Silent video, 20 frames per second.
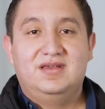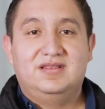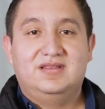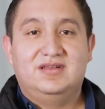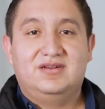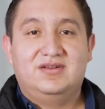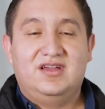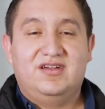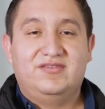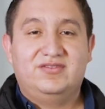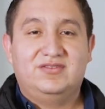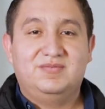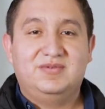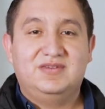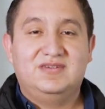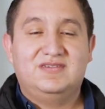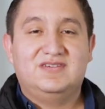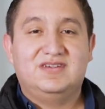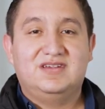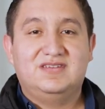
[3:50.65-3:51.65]
They don't have to
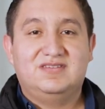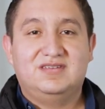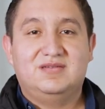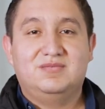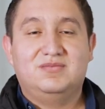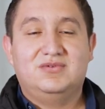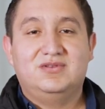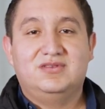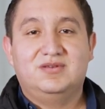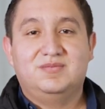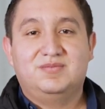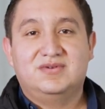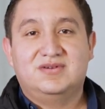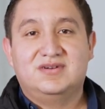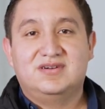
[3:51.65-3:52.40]
be chasing multiple